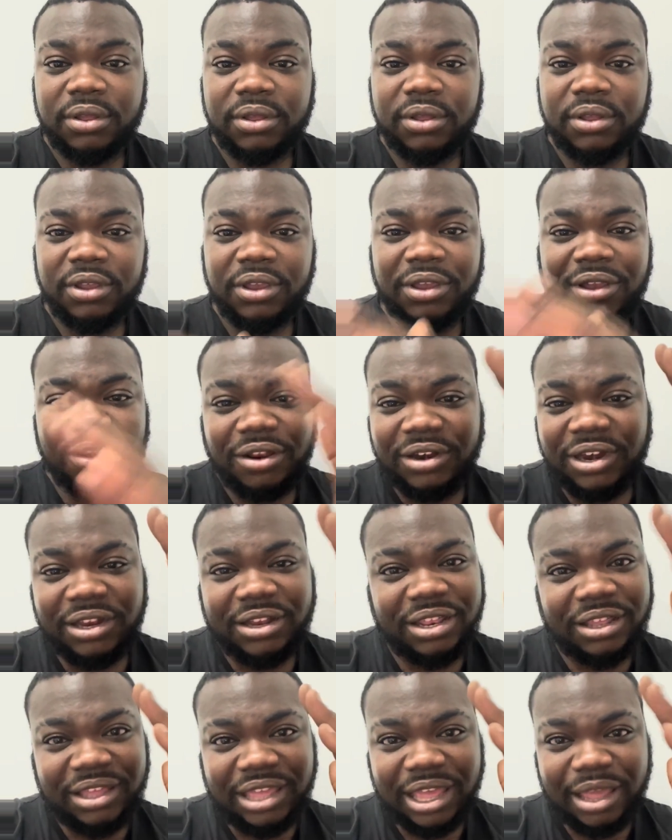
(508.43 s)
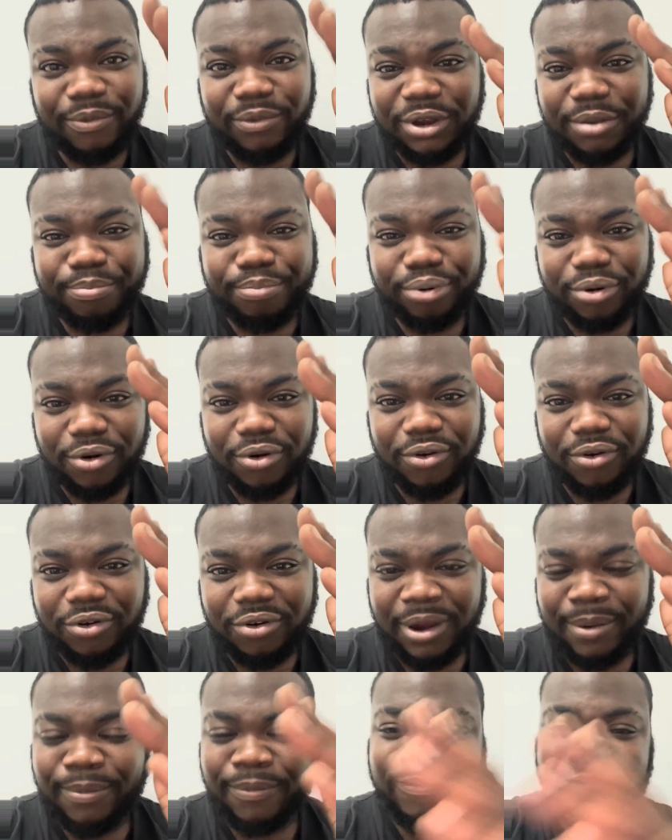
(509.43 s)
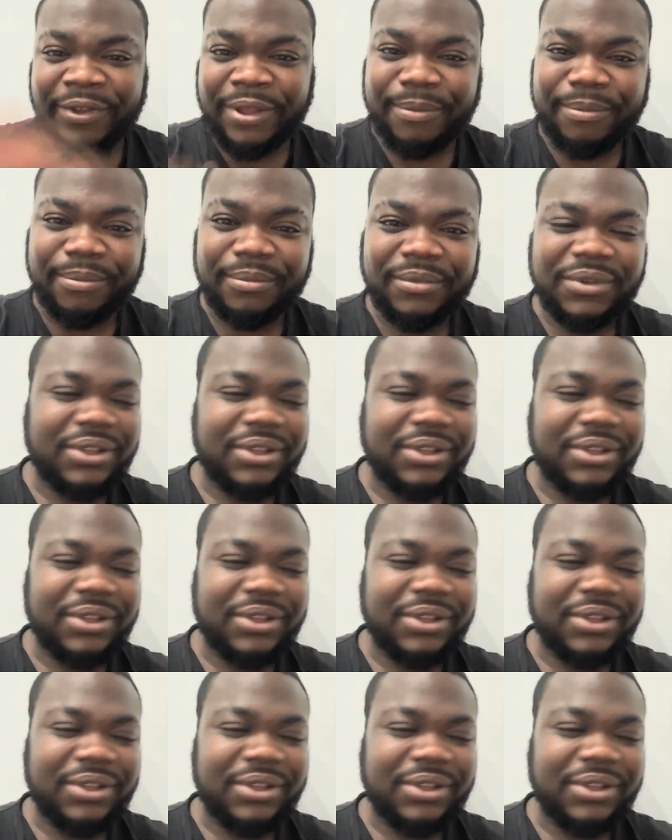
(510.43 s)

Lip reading: You lot need to get with the program, fam.